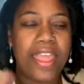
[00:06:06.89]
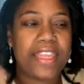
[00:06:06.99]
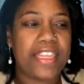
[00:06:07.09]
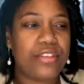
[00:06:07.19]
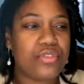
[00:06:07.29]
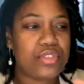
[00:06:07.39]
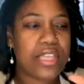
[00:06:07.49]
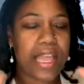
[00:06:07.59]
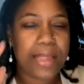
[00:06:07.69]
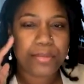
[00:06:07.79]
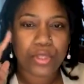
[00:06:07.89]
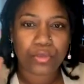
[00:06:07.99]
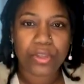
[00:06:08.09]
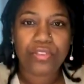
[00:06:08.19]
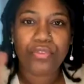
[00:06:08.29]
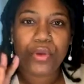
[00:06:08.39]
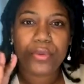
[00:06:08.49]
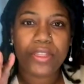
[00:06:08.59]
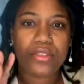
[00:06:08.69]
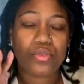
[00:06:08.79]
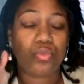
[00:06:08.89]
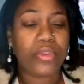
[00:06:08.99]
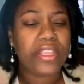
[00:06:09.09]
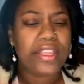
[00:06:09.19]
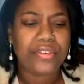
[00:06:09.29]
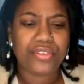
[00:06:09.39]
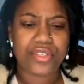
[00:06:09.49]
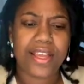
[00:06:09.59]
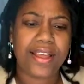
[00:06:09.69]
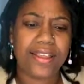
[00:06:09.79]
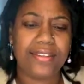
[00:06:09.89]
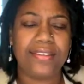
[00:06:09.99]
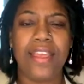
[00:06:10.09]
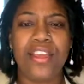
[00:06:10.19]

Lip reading: It gives you time to refocus, re-energize.